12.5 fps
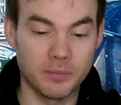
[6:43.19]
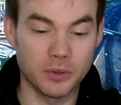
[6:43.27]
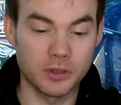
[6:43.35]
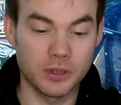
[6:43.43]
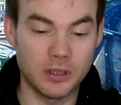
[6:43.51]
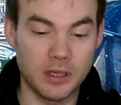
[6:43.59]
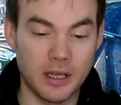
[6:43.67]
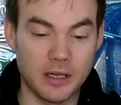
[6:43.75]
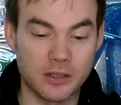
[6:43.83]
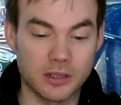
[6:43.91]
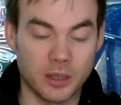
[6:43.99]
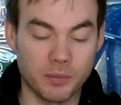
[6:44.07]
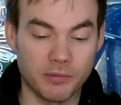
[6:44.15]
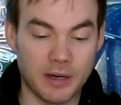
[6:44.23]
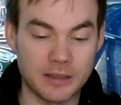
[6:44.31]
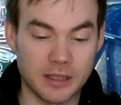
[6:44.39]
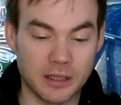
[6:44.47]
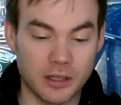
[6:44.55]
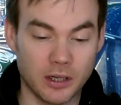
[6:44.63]
button in the top
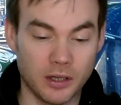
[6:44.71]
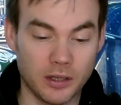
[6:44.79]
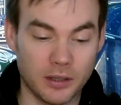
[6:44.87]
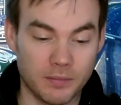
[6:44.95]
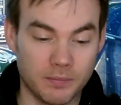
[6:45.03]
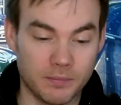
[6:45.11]
right hand corner.